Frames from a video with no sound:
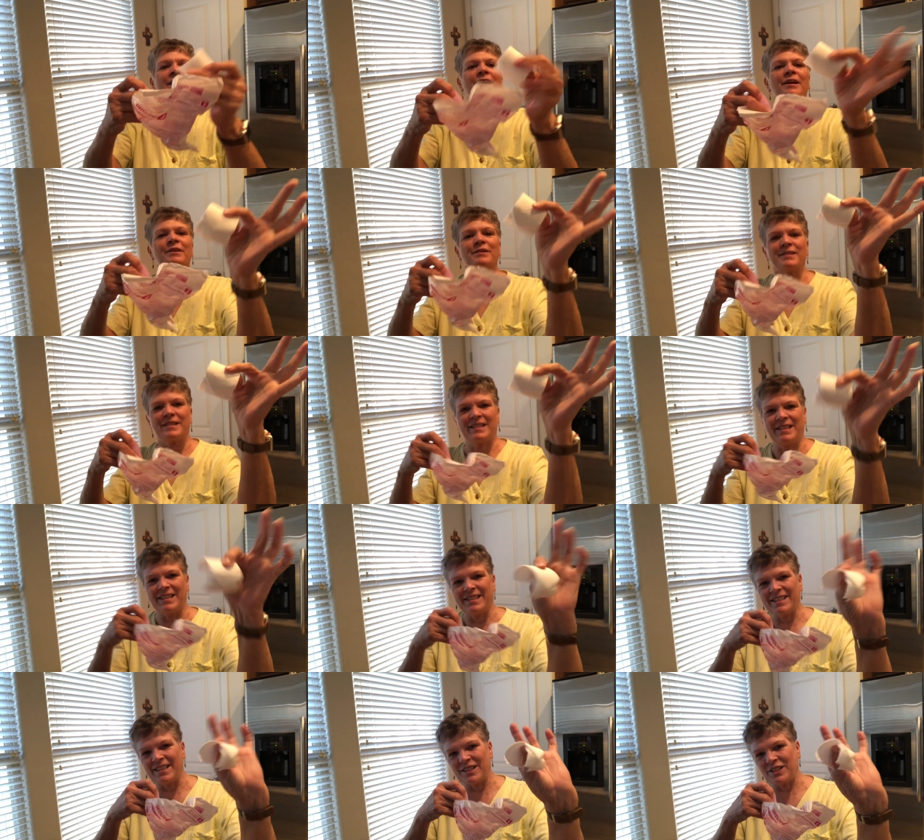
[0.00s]
Here's the
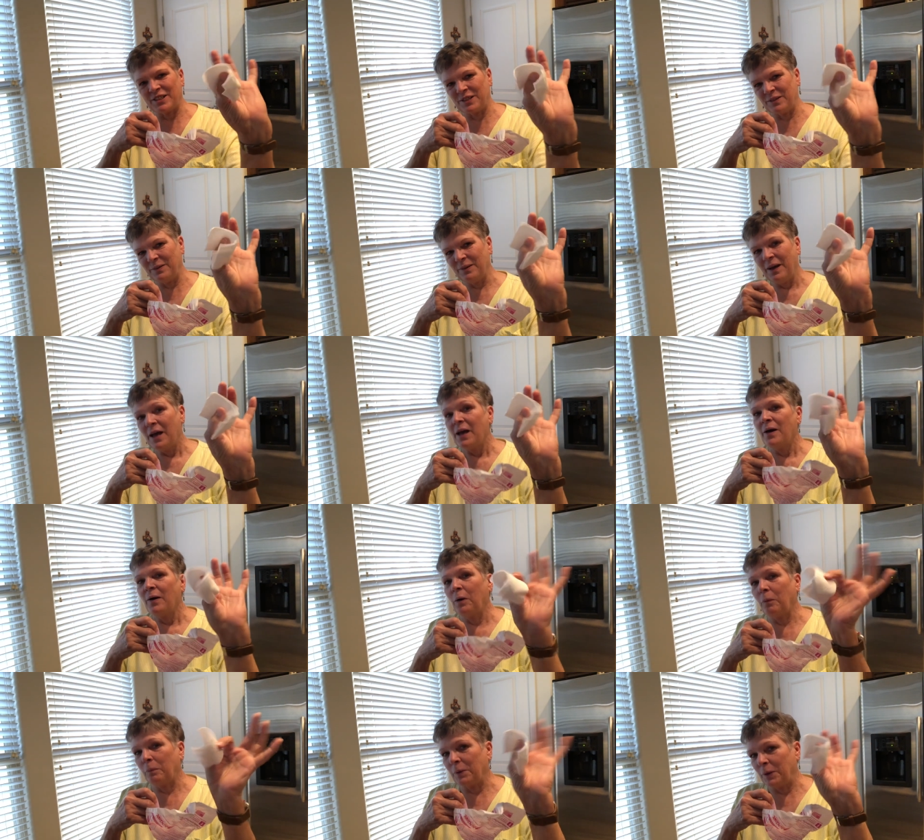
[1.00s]
tissue.
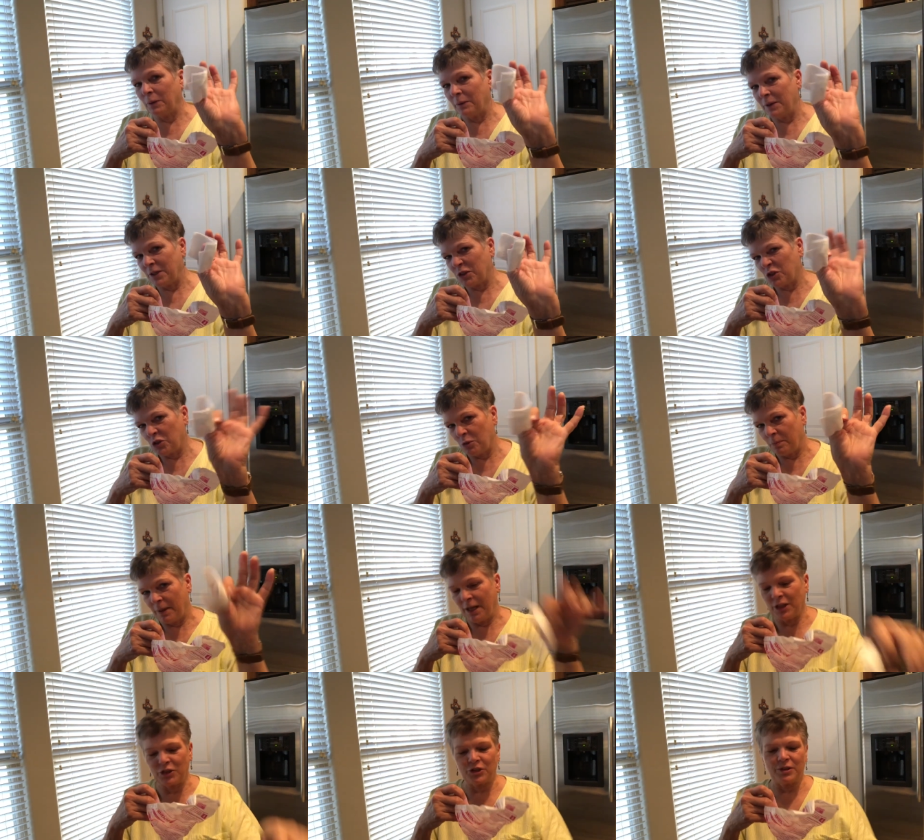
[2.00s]
Hope you don't need too
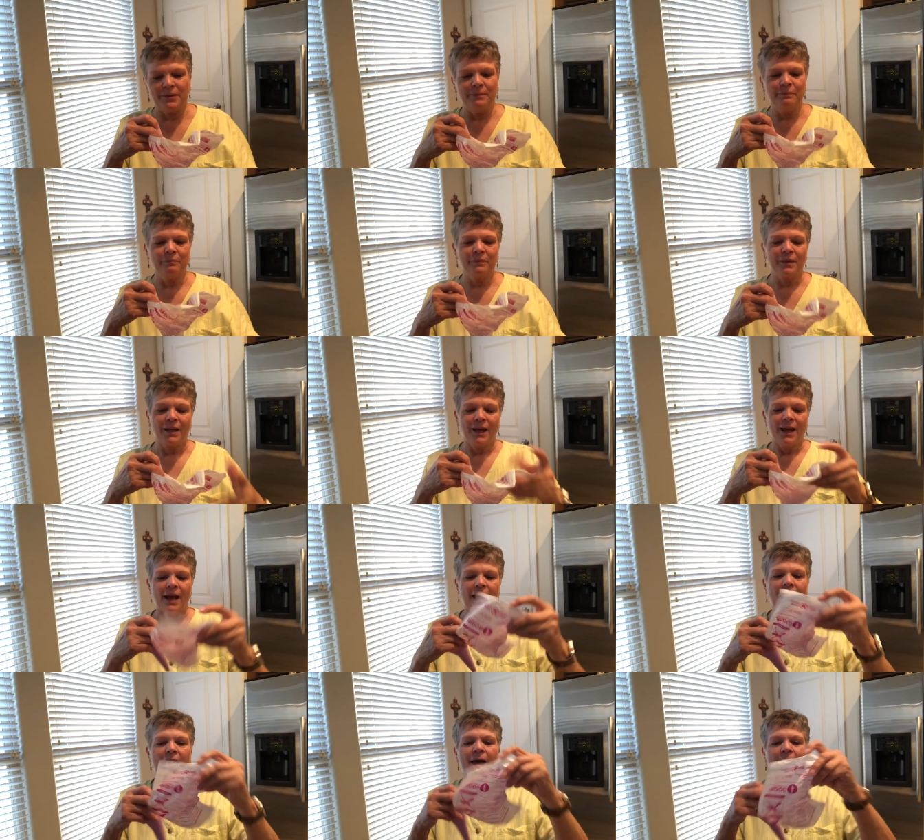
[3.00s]
much.
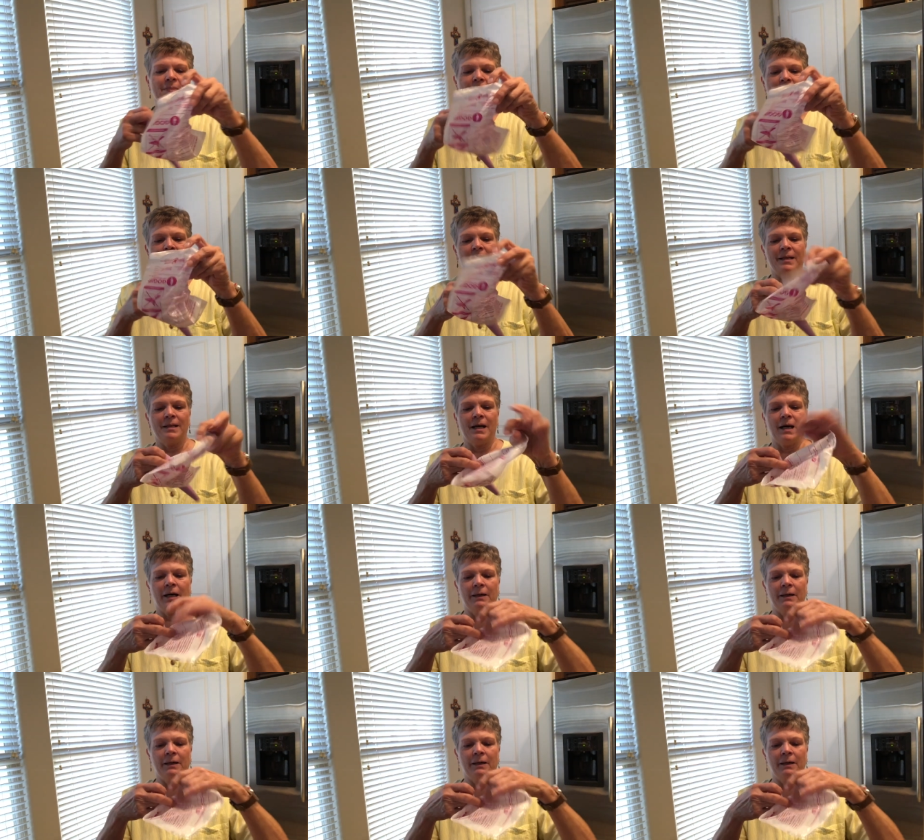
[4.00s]
And then,